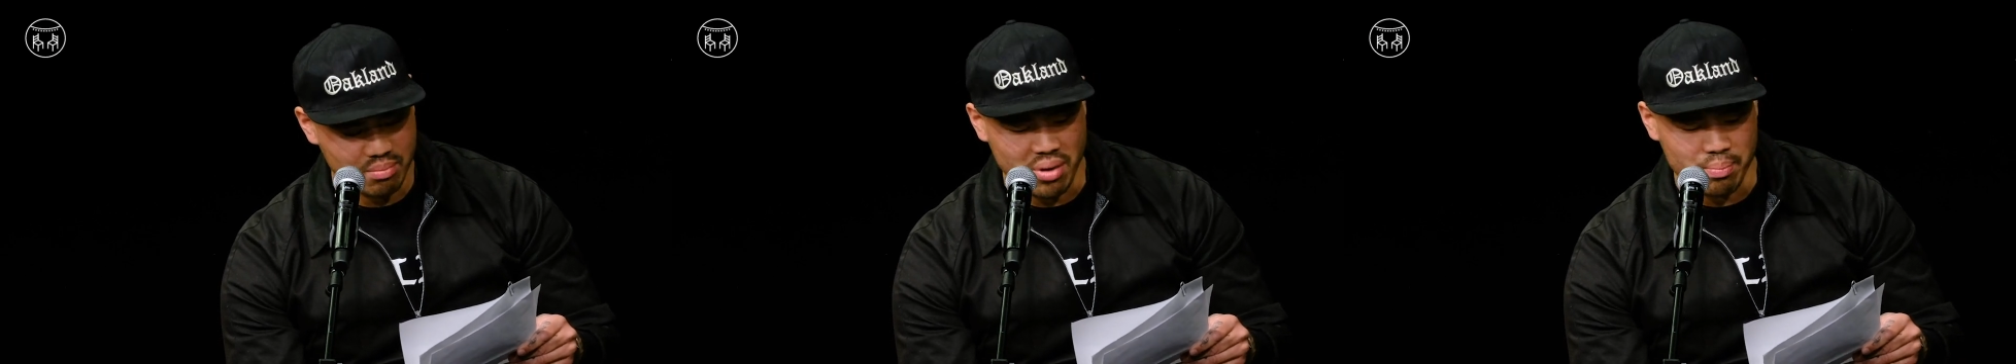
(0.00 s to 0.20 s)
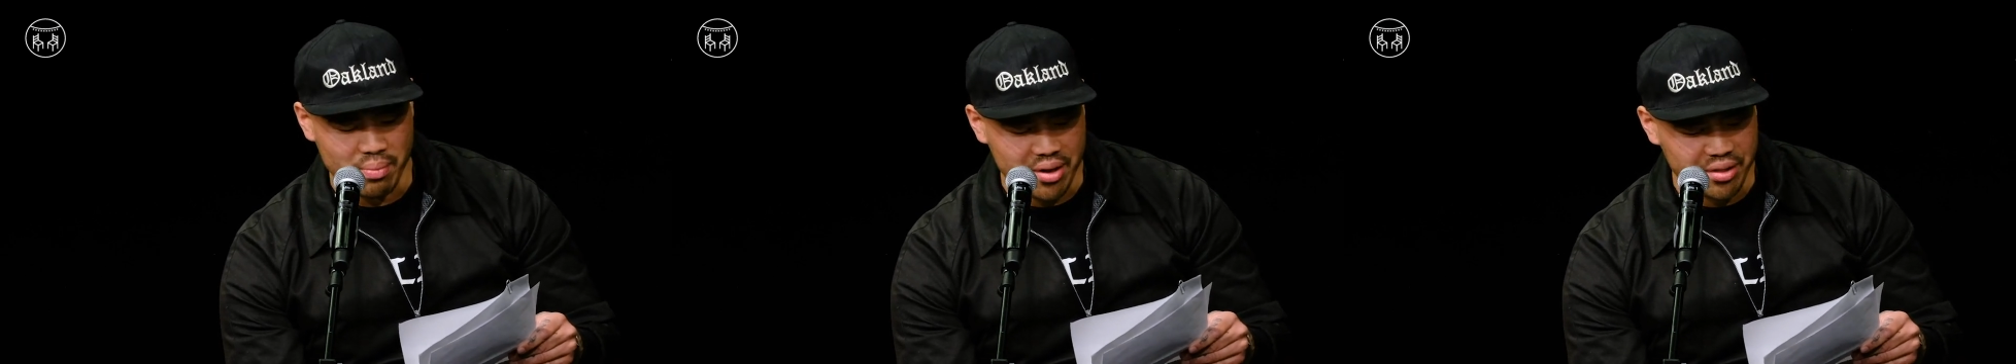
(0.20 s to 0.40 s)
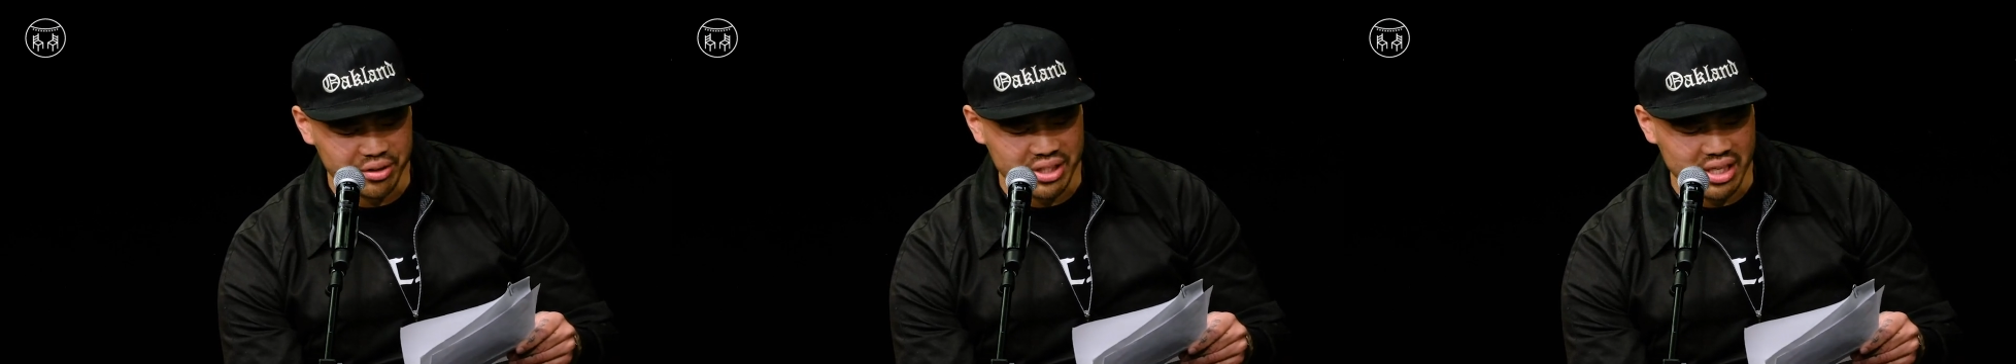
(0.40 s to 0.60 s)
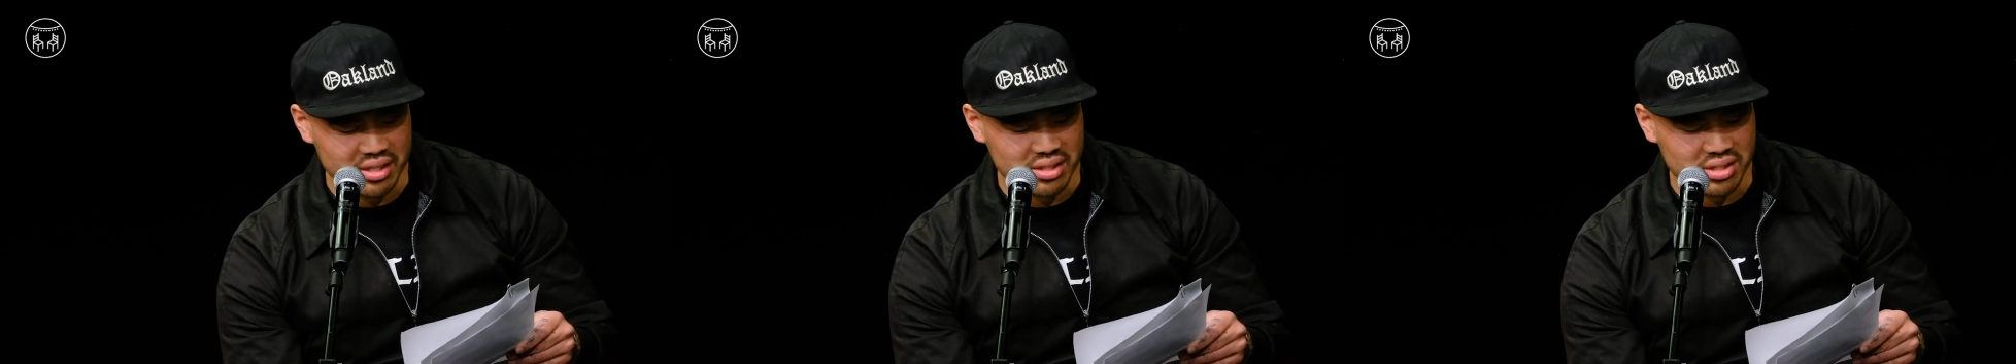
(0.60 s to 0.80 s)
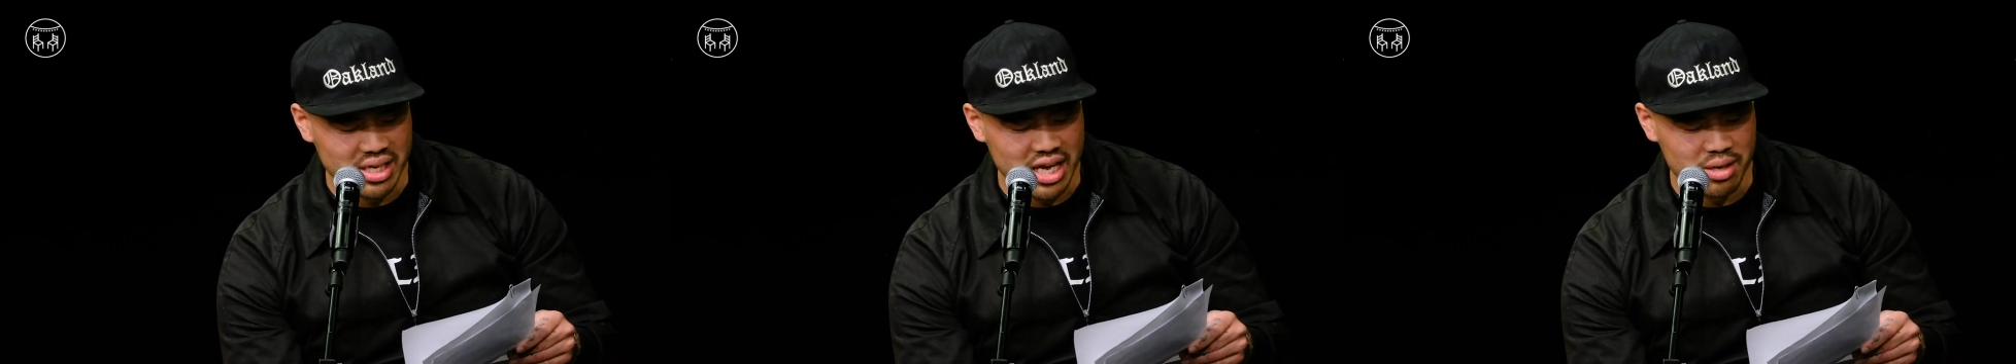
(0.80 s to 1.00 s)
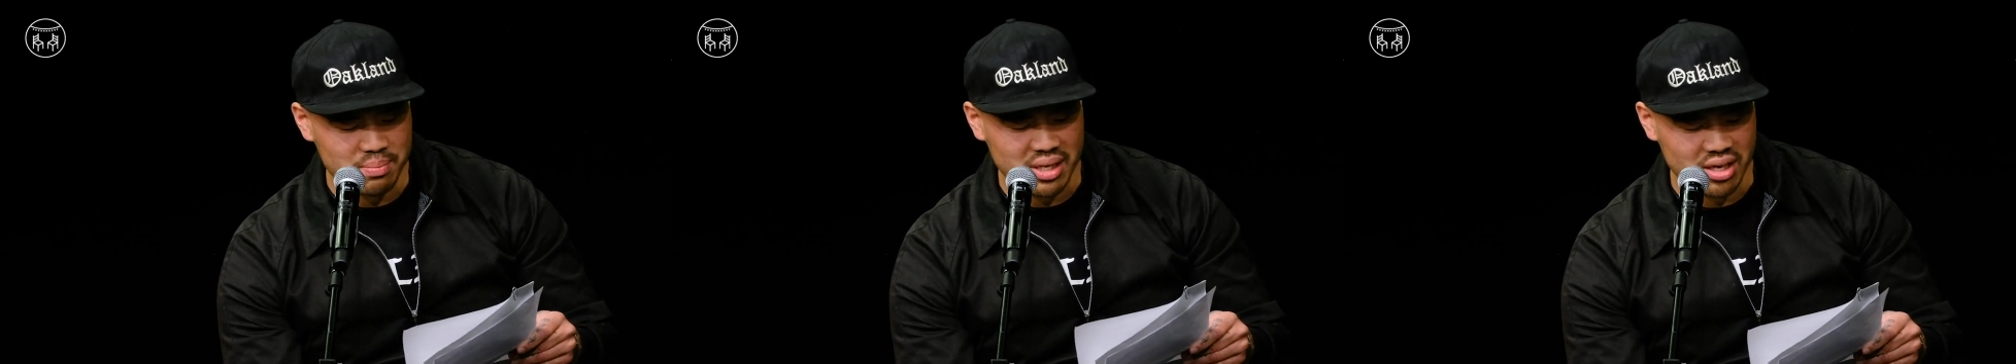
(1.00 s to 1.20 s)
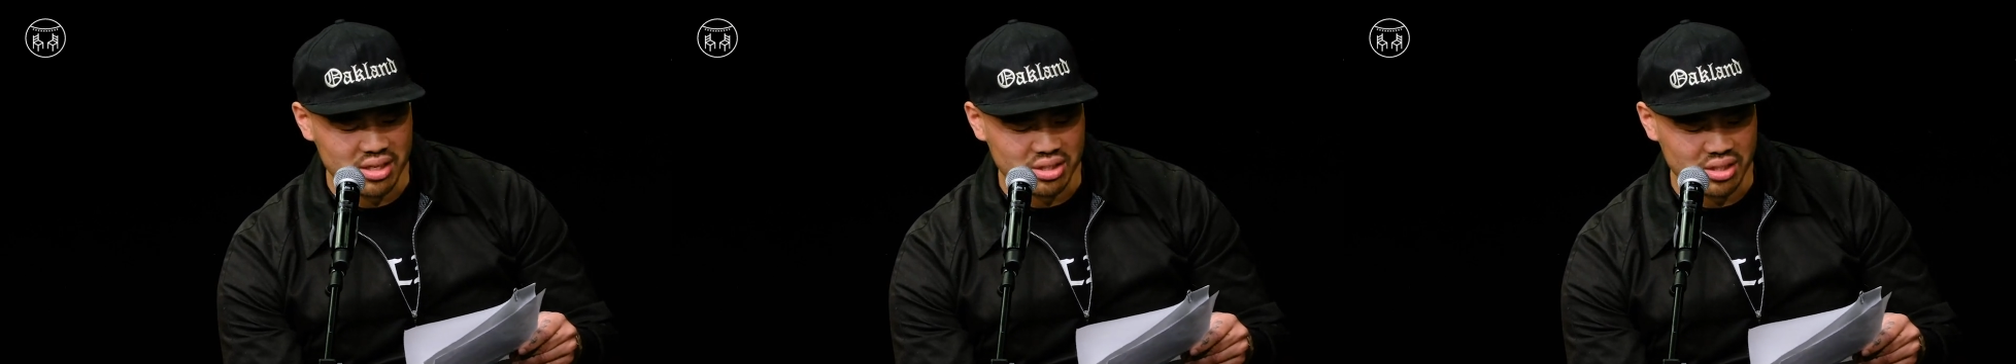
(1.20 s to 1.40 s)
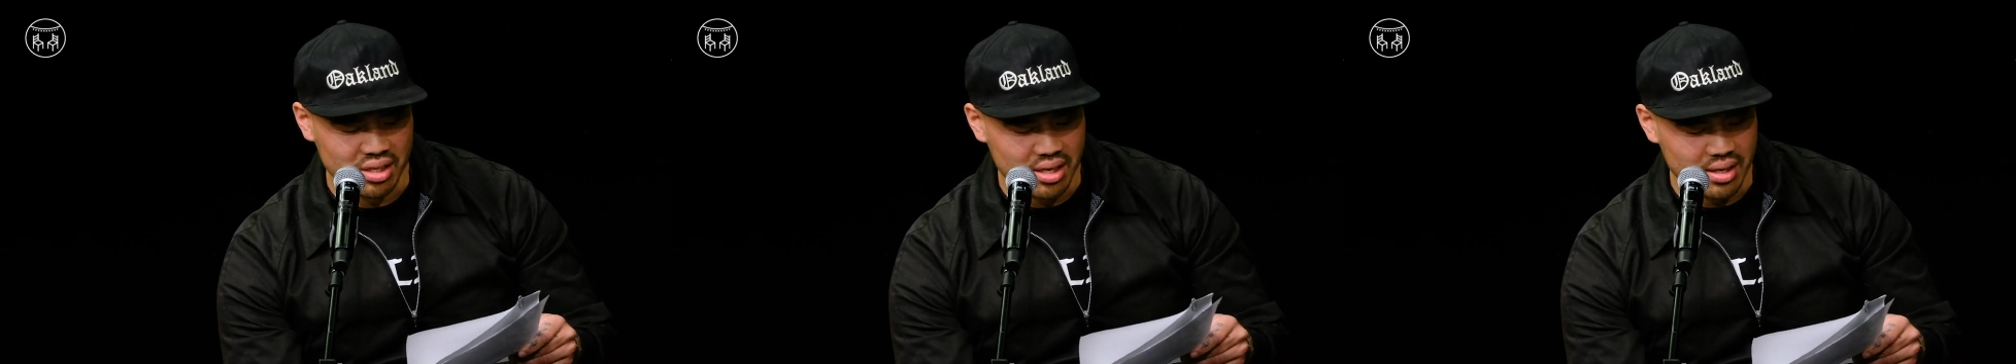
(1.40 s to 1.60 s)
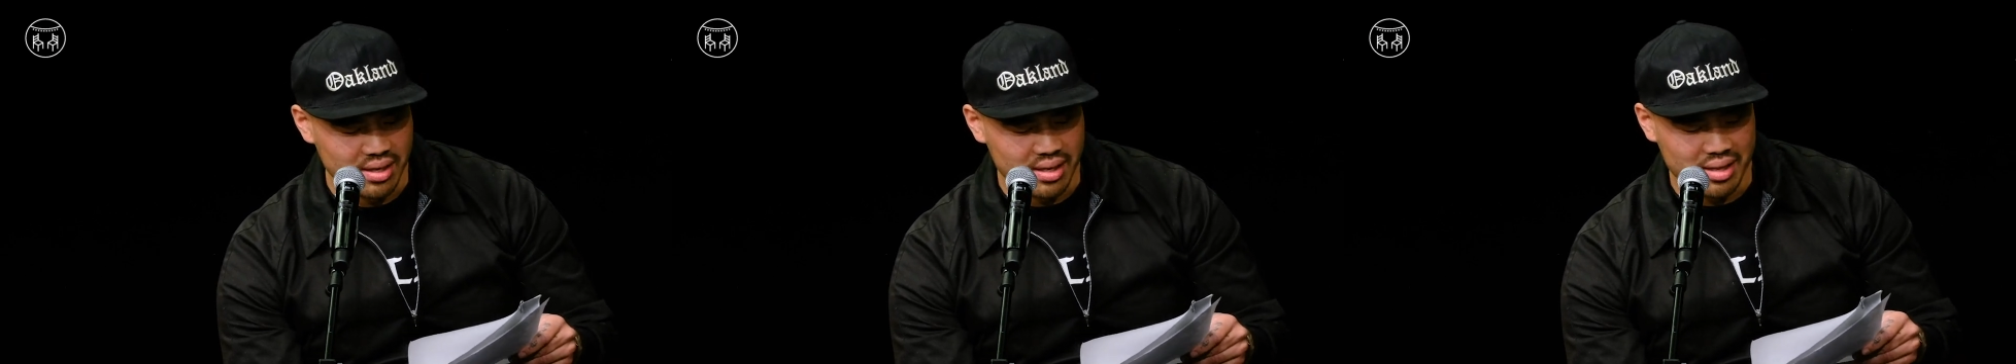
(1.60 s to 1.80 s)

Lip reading: My mother didn't say it because